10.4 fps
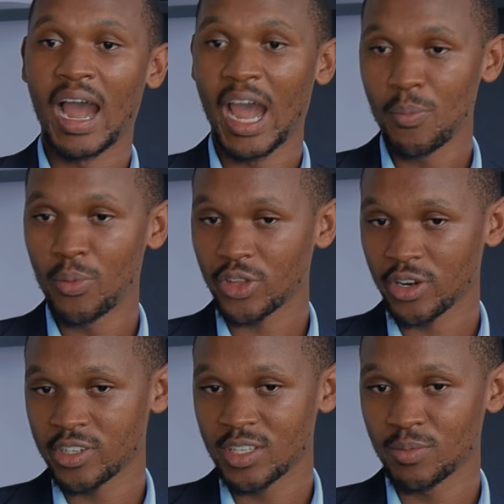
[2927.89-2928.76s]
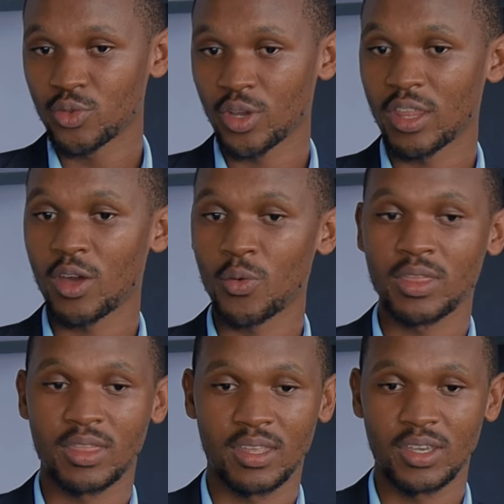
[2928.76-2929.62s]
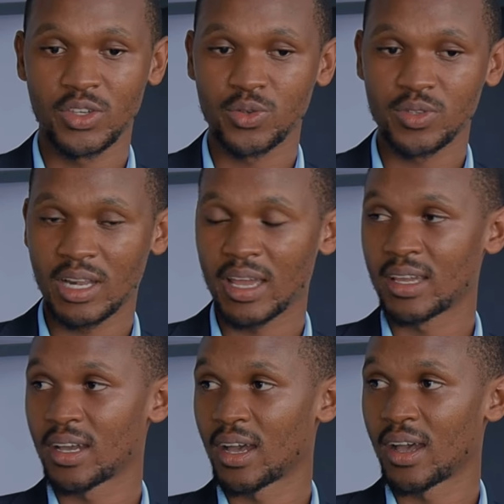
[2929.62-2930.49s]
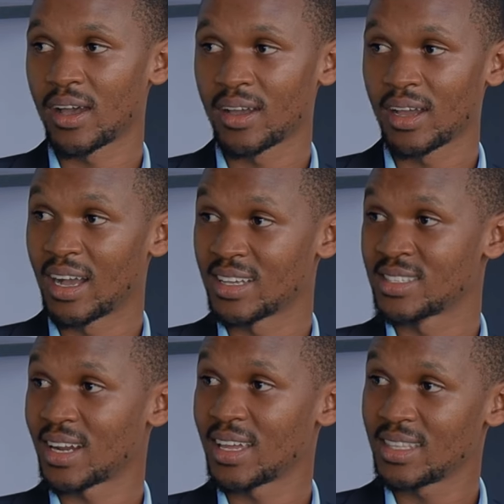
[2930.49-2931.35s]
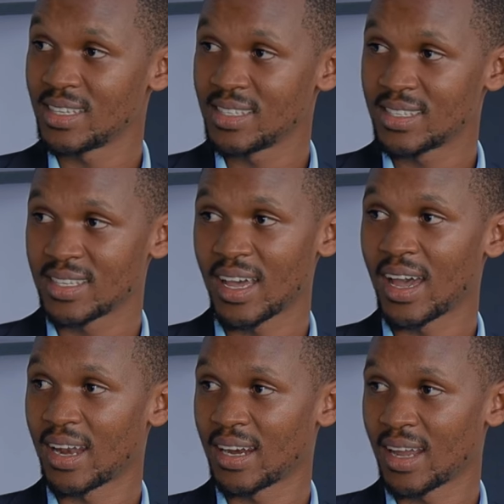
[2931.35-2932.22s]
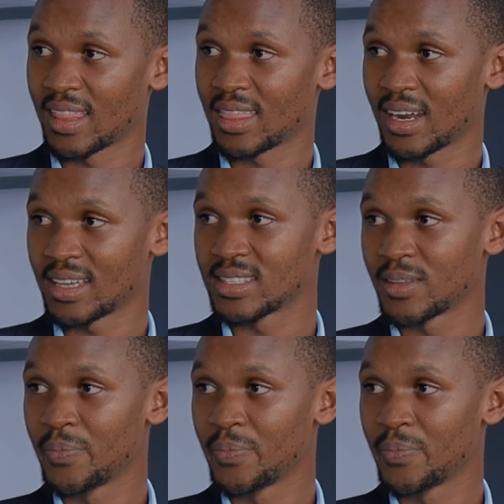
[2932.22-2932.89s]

hypothyroidism together with issues like uh, gastritis and, and the rest.